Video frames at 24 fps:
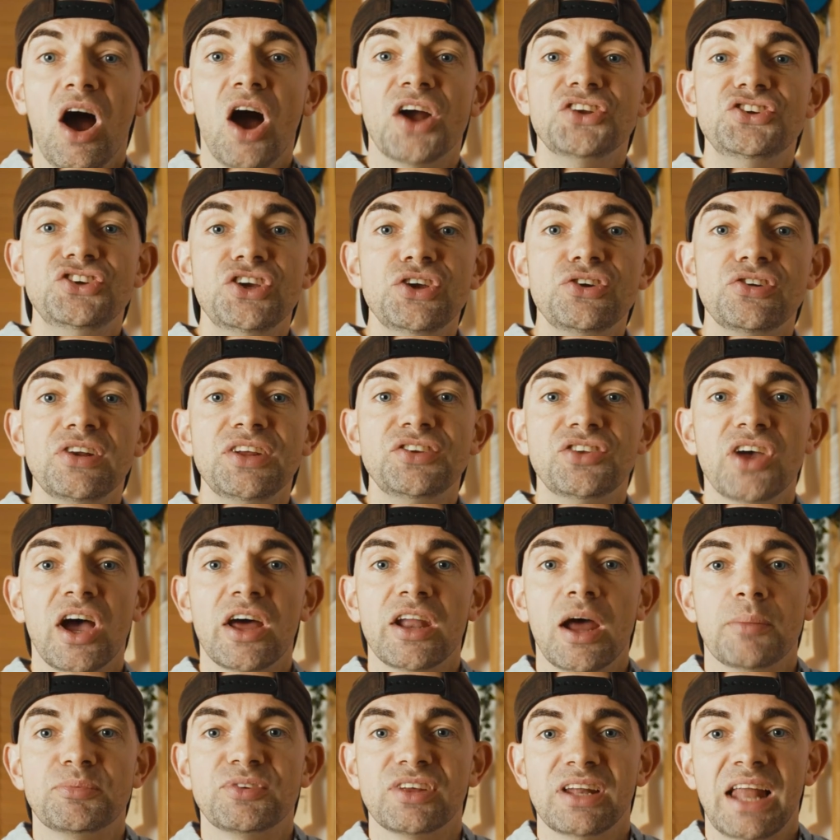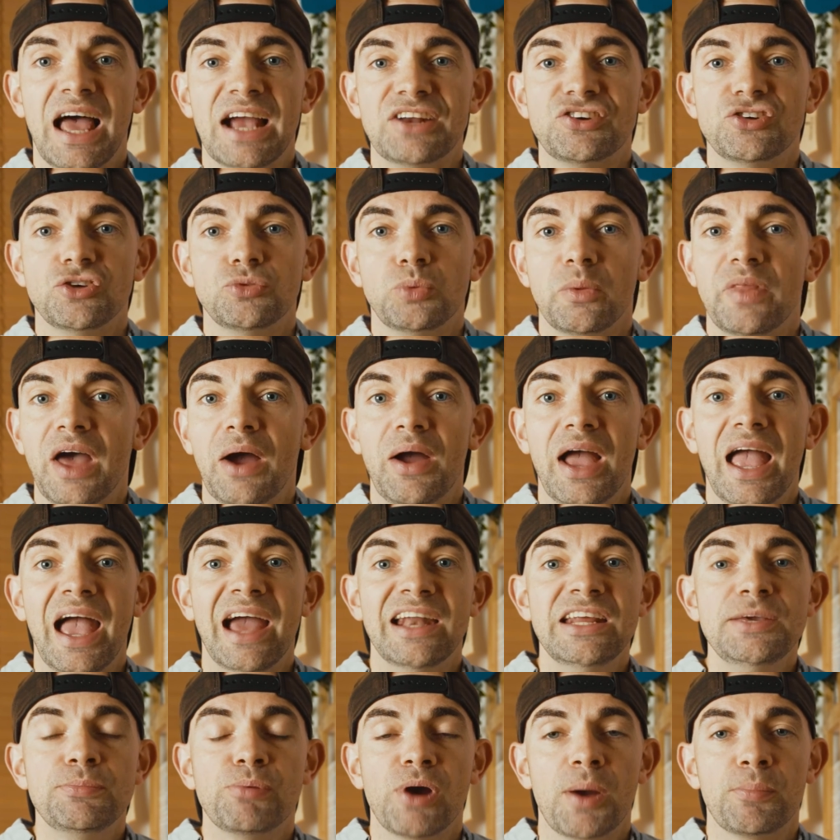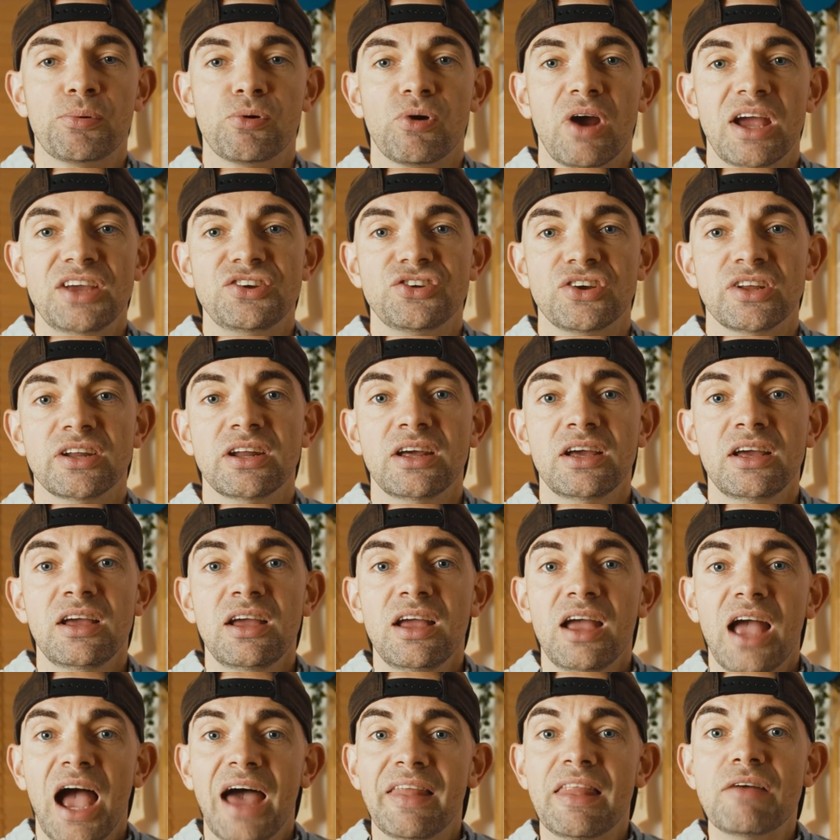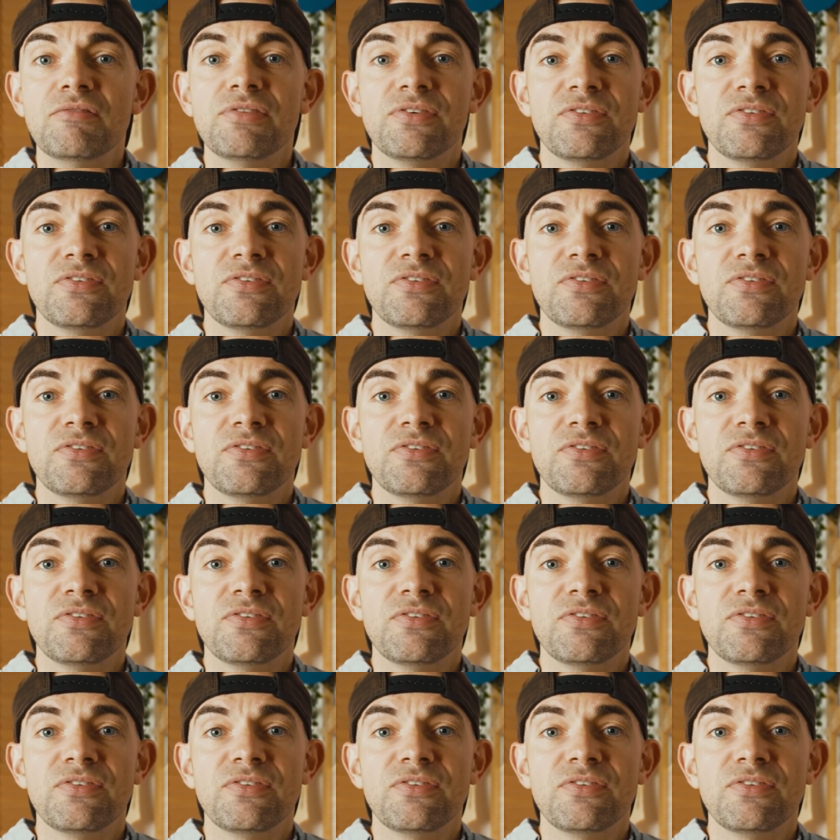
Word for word: I'd usually turn up to lectures without any preparation, and then